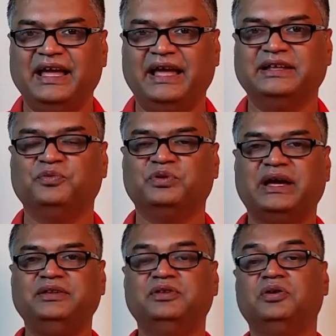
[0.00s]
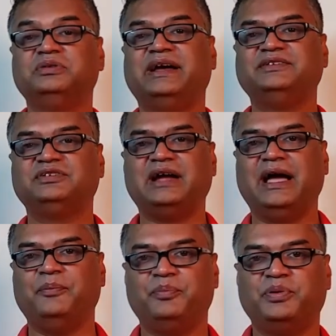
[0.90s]
and then when I know the answer,
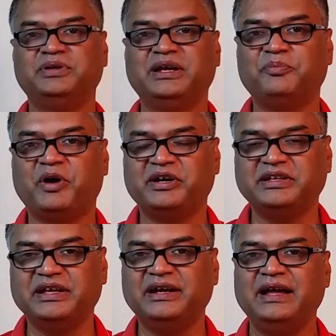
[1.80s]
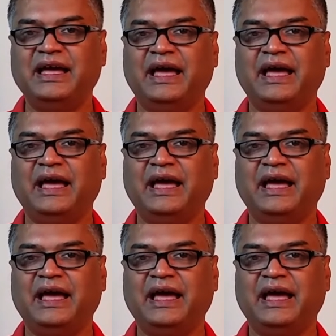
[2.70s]
I put that part in there